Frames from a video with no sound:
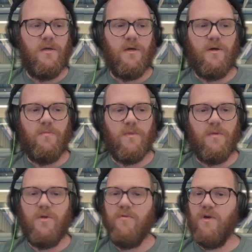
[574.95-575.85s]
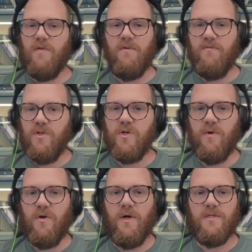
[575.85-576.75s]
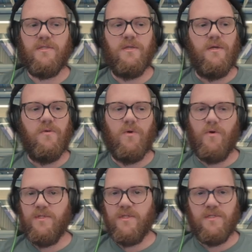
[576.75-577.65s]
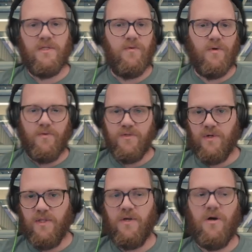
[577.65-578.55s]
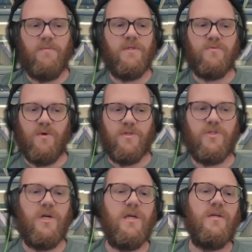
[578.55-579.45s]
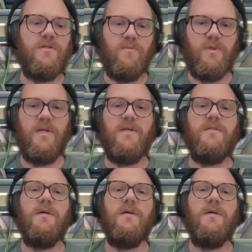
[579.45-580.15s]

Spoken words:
Let me know if you have any feature requests. We're always listening. We're always reading the comments. We're always checking. So please